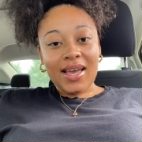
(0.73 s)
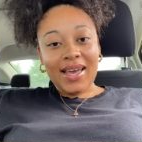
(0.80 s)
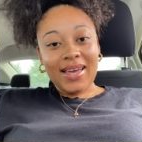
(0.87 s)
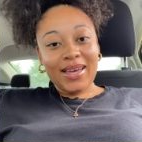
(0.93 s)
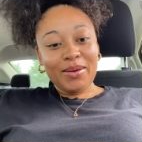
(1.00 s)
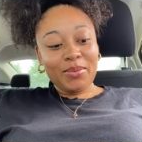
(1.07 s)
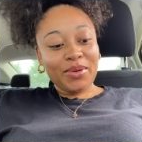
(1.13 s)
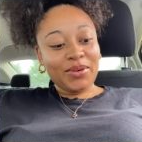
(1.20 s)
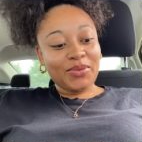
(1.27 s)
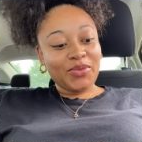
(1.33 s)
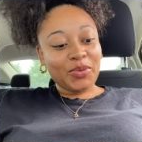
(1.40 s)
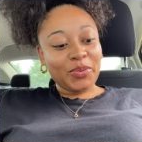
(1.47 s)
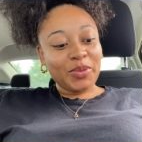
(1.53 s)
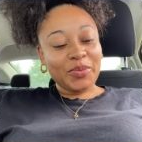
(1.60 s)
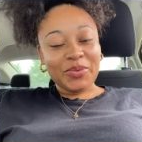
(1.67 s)
Hey
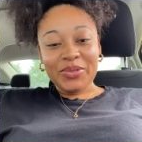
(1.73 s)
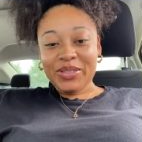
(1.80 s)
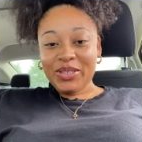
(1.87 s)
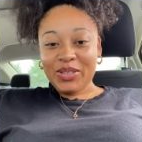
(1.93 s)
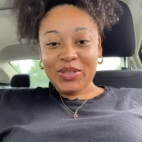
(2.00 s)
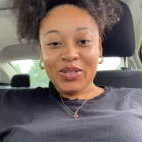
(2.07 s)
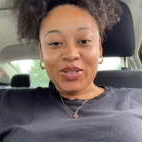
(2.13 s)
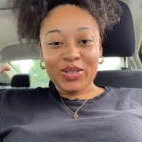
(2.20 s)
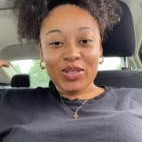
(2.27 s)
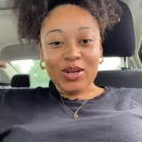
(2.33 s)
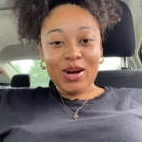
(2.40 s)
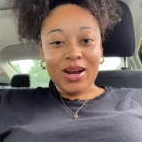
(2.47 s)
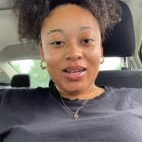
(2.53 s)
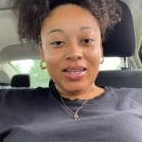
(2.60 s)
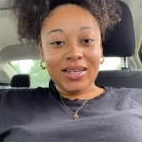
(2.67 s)
beautiful people, it's your girl
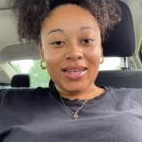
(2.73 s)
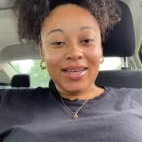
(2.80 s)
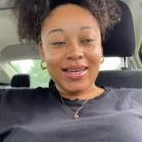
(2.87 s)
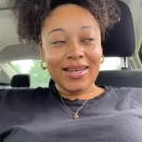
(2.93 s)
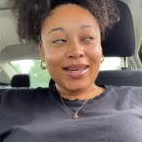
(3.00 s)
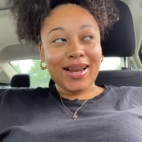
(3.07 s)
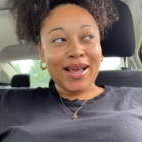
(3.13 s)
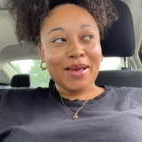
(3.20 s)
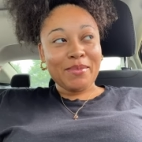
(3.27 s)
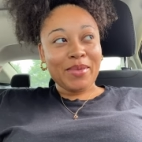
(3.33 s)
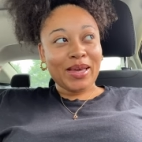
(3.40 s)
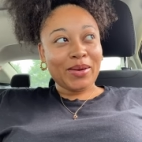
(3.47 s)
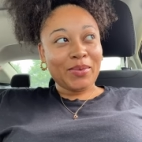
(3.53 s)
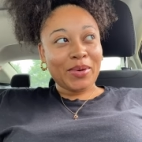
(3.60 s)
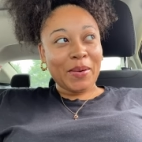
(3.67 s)
Shikara Donyae and I am
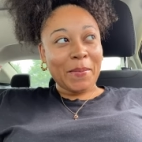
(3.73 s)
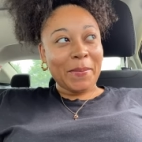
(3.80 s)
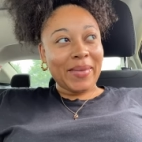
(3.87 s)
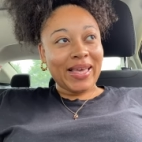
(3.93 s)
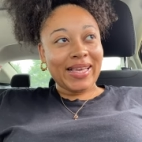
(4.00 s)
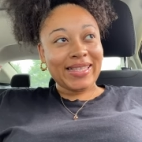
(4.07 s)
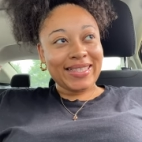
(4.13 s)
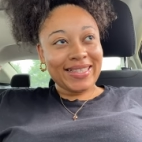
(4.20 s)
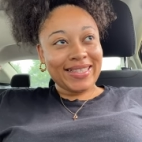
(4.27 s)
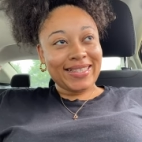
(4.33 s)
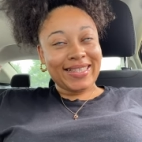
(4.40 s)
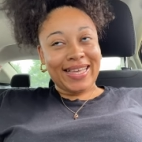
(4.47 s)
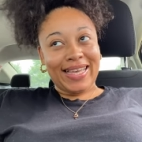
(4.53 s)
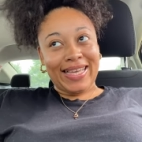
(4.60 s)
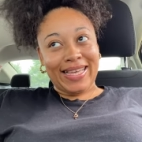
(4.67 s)
back with a
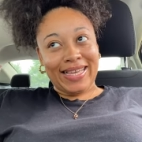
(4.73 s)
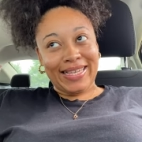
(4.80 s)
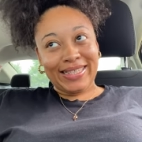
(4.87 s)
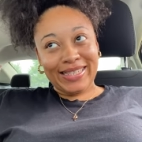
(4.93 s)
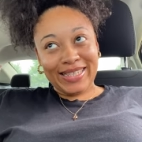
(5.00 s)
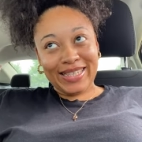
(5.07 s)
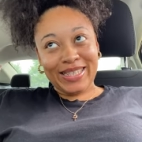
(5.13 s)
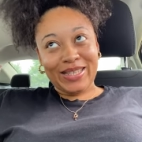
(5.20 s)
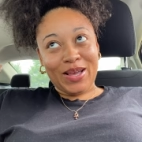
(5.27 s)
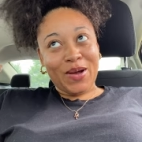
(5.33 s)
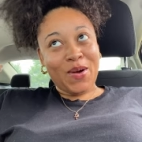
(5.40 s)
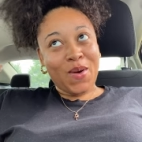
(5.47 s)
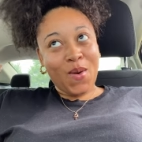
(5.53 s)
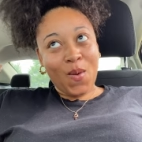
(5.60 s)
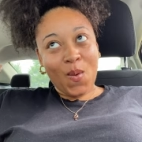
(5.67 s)
message.
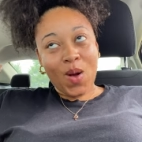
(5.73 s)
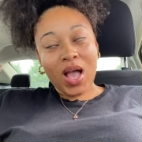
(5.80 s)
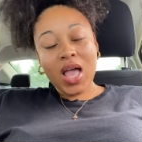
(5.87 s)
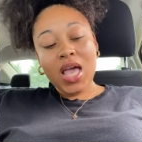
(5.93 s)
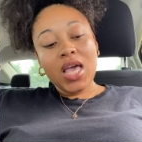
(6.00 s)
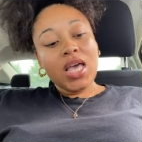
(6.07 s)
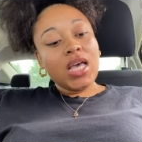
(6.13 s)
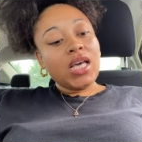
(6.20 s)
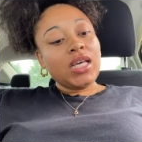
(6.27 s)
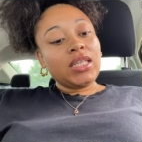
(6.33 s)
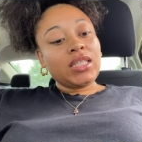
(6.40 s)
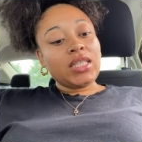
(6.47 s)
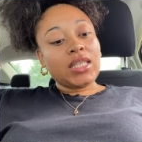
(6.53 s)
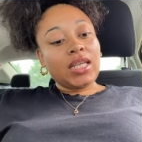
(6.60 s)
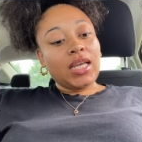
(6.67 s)
So
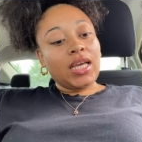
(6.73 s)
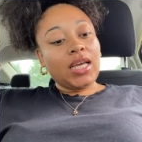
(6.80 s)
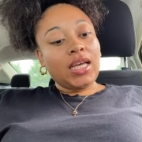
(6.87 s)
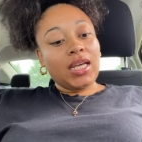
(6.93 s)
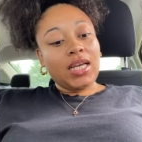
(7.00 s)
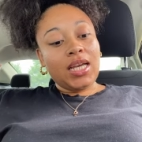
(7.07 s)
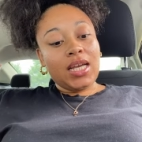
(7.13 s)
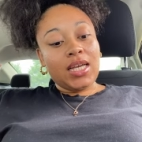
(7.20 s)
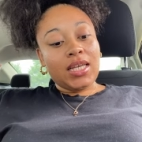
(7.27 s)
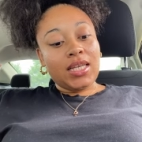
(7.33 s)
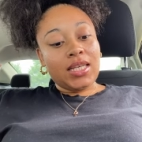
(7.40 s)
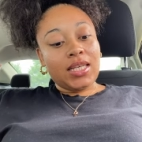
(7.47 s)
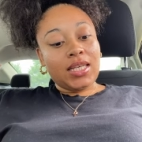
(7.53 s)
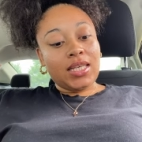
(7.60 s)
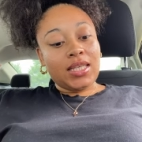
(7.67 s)
today
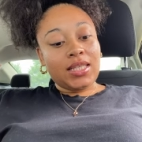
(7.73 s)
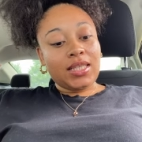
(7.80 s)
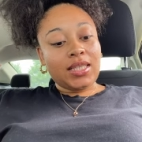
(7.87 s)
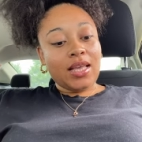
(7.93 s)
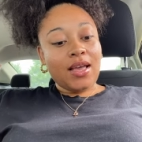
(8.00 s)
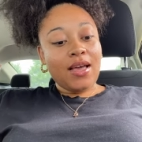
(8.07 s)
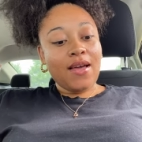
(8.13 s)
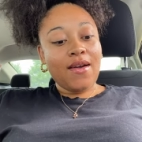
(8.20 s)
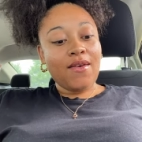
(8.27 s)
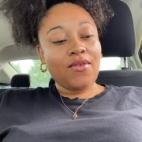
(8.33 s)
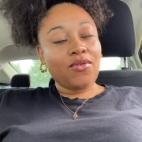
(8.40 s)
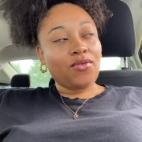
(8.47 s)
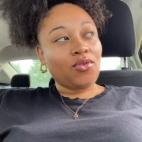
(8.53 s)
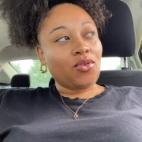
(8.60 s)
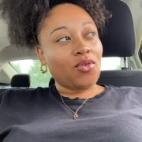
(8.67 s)
is
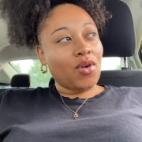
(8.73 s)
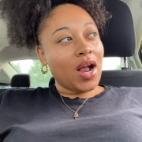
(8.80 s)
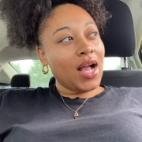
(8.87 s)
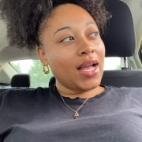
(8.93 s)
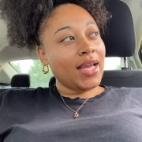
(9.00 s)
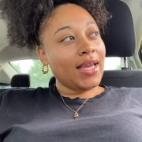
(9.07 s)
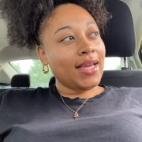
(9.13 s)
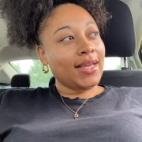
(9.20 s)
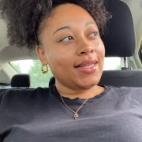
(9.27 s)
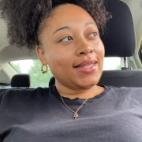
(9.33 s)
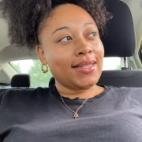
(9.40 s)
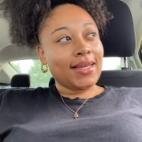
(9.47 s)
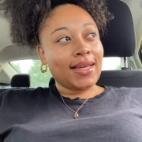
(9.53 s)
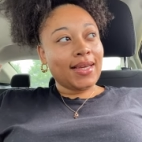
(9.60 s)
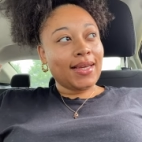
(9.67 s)

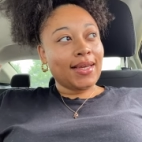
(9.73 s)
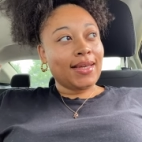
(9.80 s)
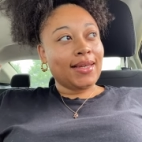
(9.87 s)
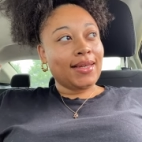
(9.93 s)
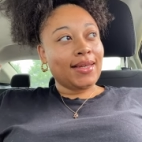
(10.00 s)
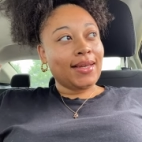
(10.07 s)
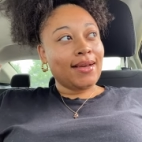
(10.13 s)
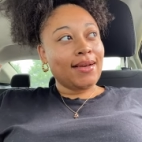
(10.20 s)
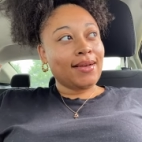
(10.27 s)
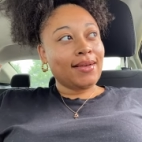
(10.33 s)
Friday,